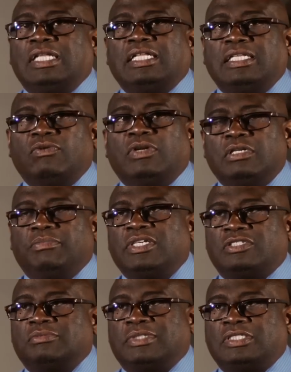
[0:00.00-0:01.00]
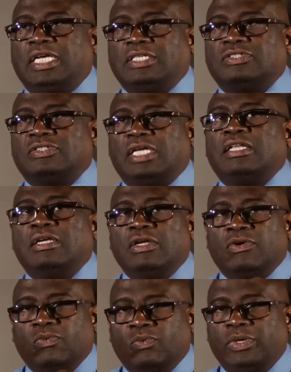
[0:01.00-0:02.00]
th- I think one of the biggest mistakes is that
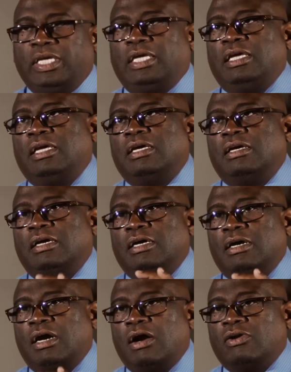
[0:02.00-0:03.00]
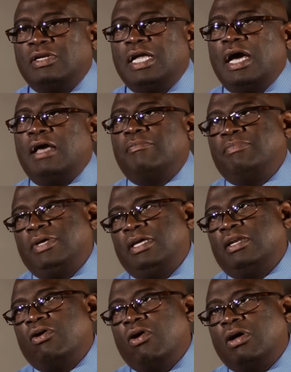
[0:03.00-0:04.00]
we are not
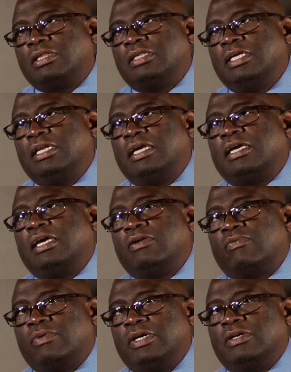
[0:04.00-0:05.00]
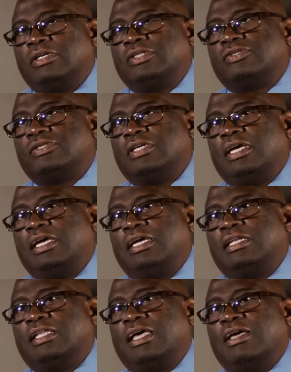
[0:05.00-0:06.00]
being authentic and real and
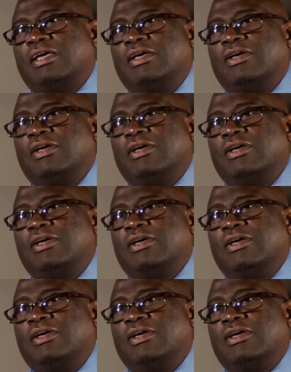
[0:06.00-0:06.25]
saying that